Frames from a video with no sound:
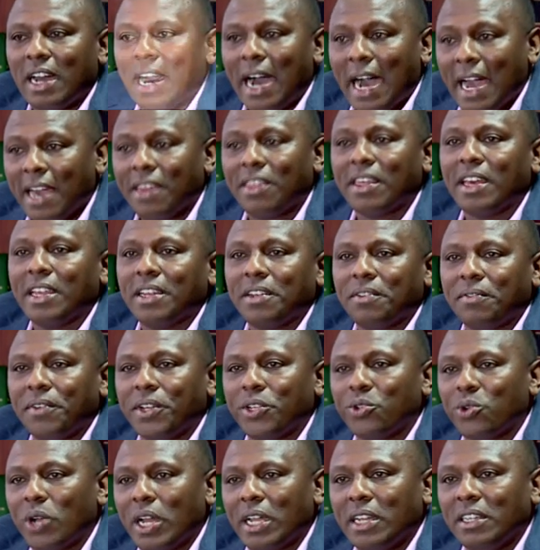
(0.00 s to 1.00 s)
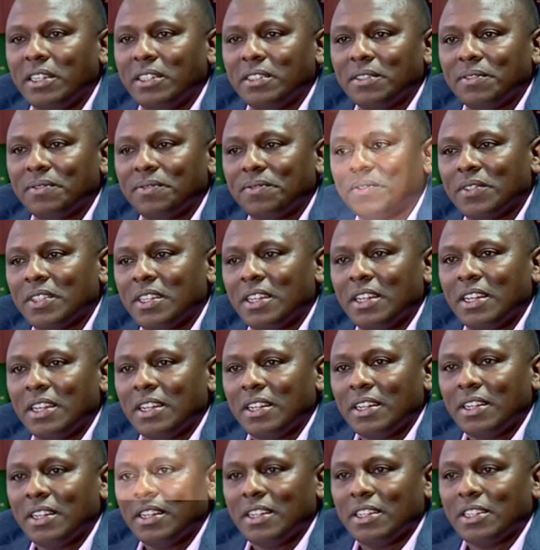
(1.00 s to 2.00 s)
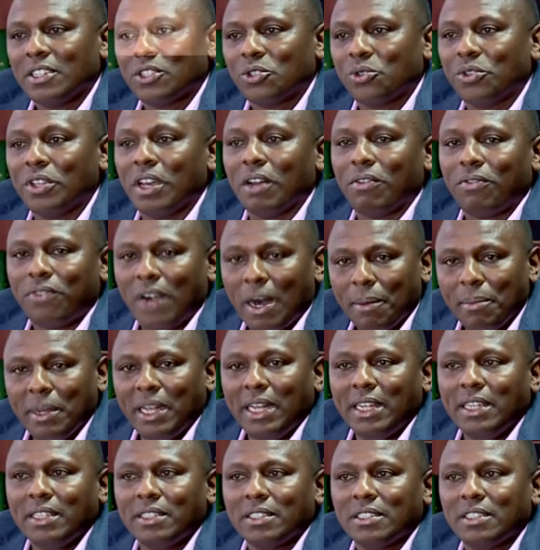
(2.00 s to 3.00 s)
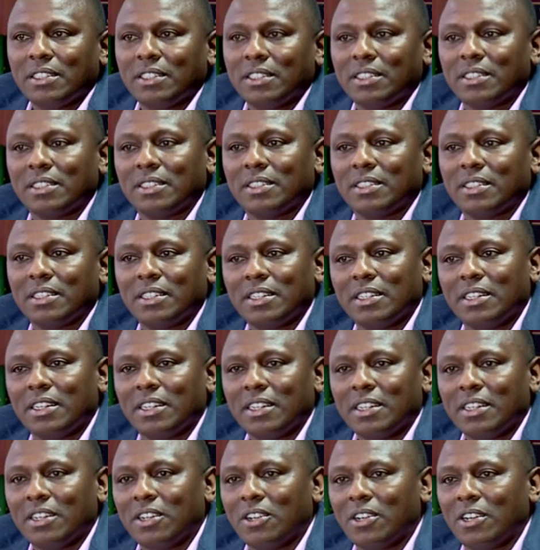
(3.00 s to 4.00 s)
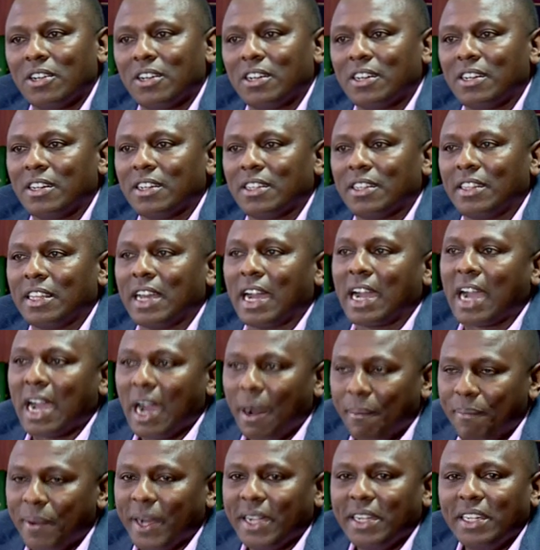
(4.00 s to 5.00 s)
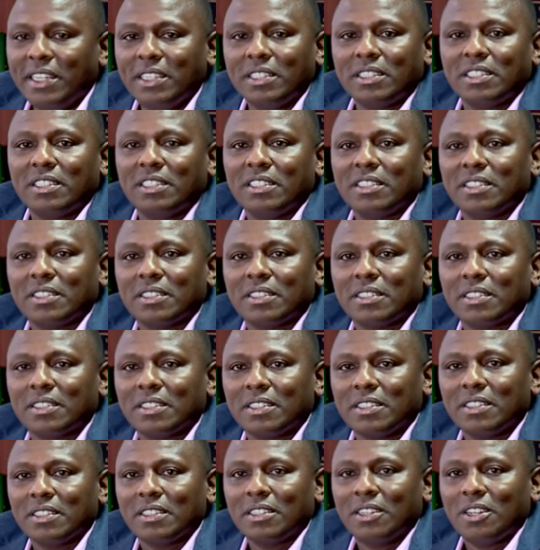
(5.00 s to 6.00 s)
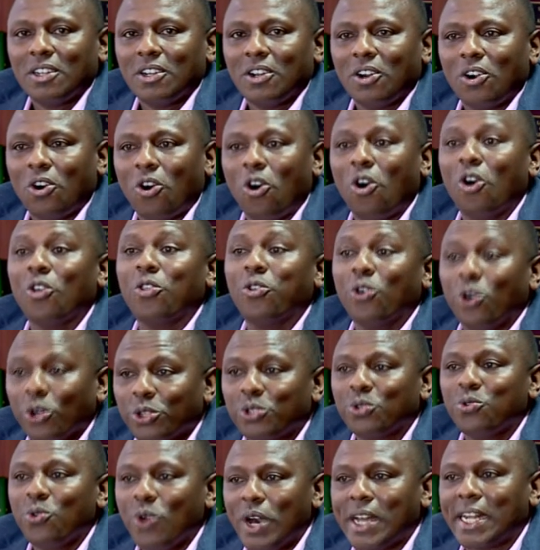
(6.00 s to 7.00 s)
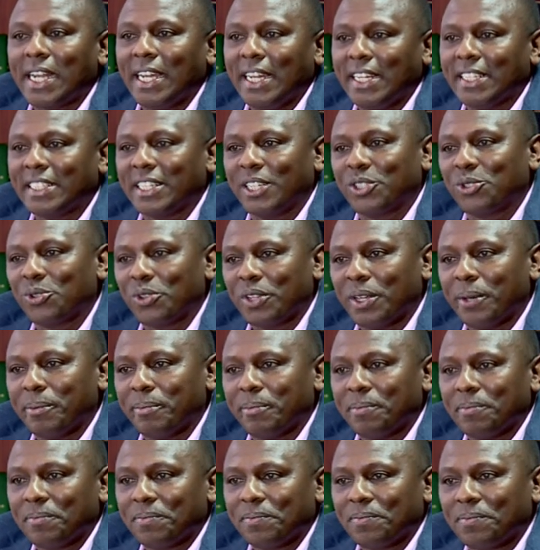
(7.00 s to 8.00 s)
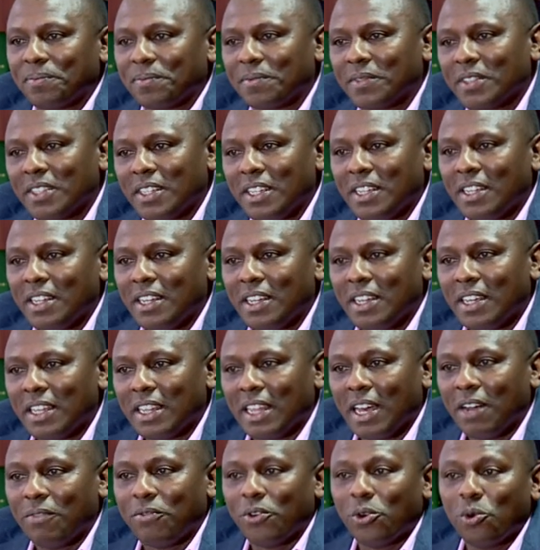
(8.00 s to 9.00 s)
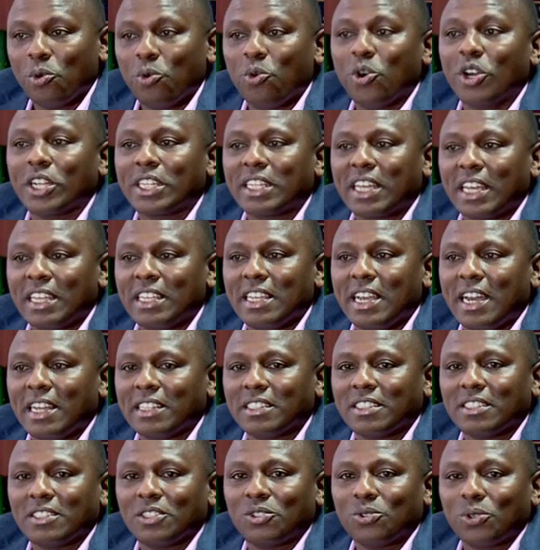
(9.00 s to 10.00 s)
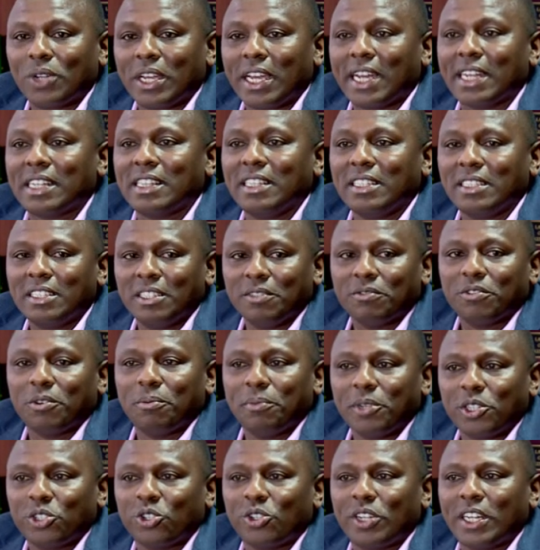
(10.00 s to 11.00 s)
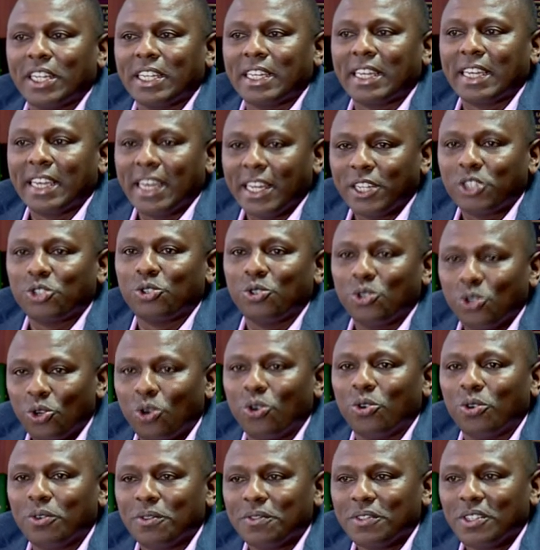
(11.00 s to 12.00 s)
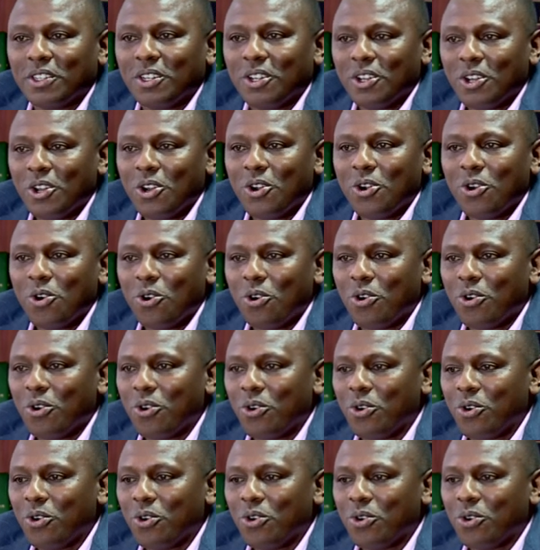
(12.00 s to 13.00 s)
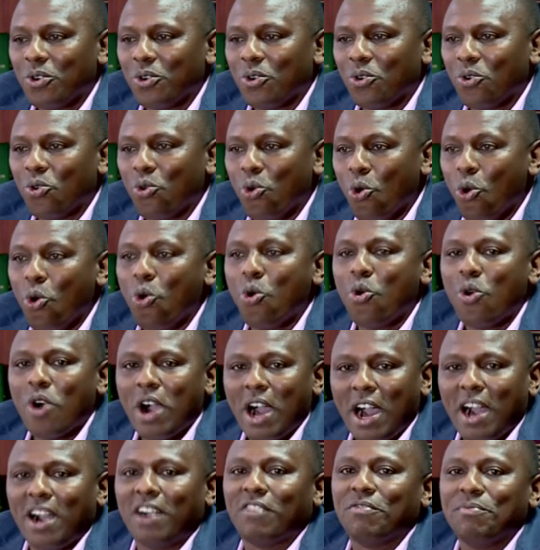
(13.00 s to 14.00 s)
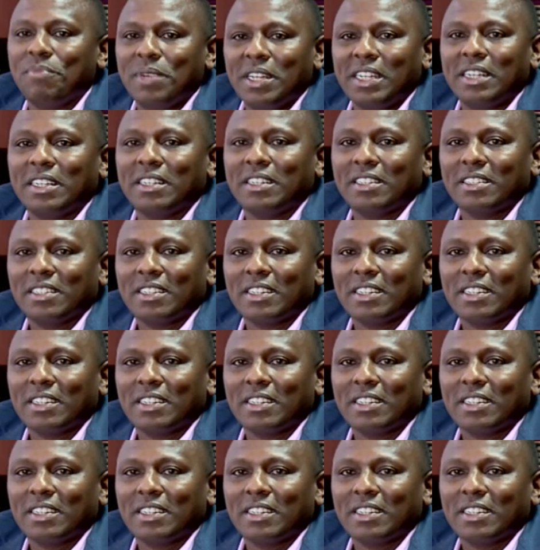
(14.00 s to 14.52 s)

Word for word: either individually, to their families, their companies, or those who are related to them. And therefore, we want Kenyans to get this information and get to know who have been